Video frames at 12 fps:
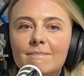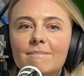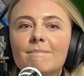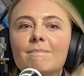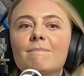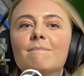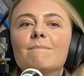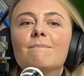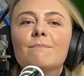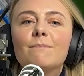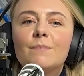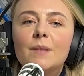
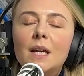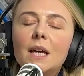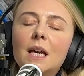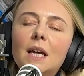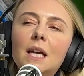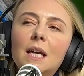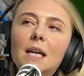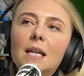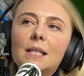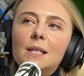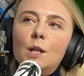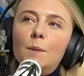
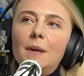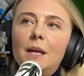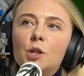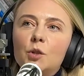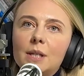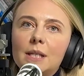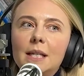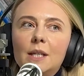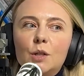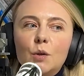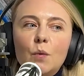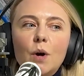It's going to be interesting
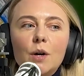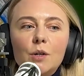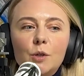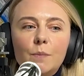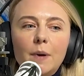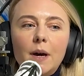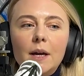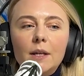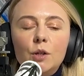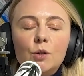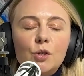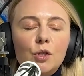to watch, but
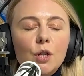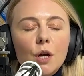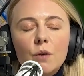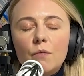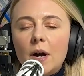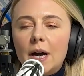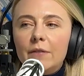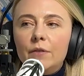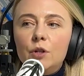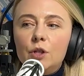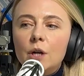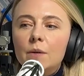you're so right. If
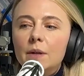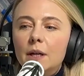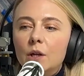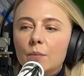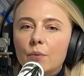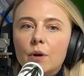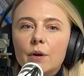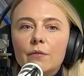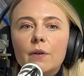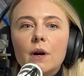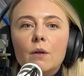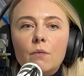you don't get your
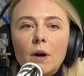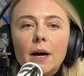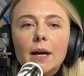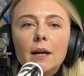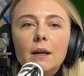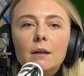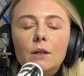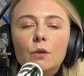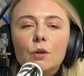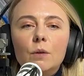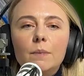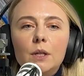profile right, you
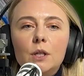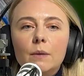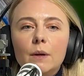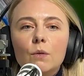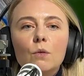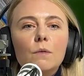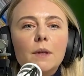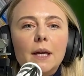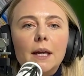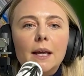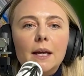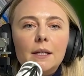could be doing all the
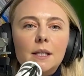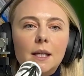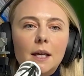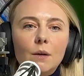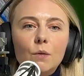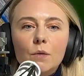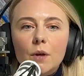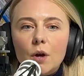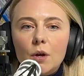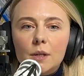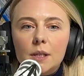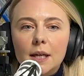connecting, all the
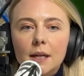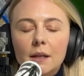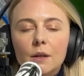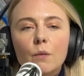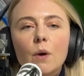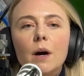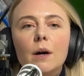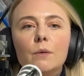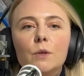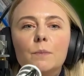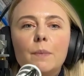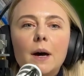content in the
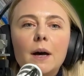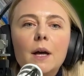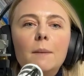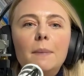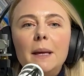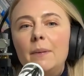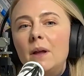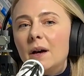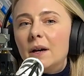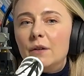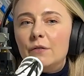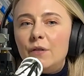world, but people aren't
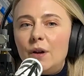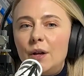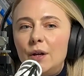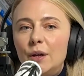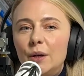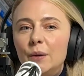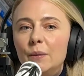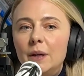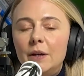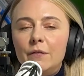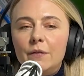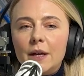going to follow you
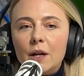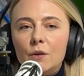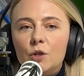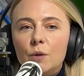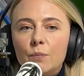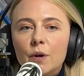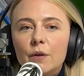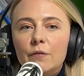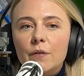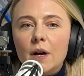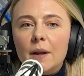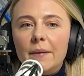if they go to your
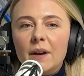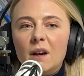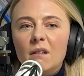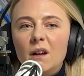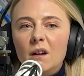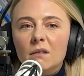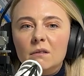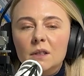profile and they go, oh,